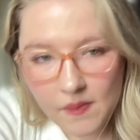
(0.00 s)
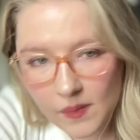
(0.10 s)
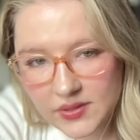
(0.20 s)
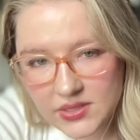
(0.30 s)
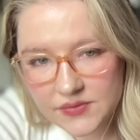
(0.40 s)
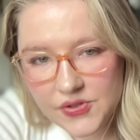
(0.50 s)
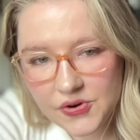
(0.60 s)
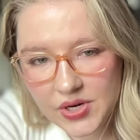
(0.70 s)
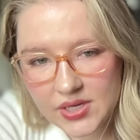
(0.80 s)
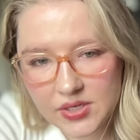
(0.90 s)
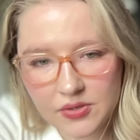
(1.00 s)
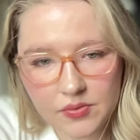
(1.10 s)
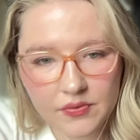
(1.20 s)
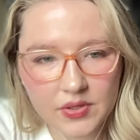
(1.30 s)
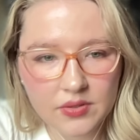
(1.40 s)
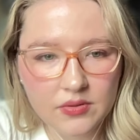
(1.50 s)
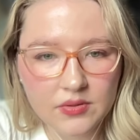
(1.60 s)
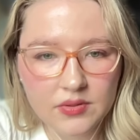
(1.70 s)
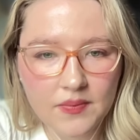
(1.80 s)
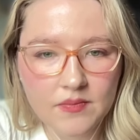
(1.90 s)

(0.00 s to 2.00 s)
Let's see if there are any good reviews.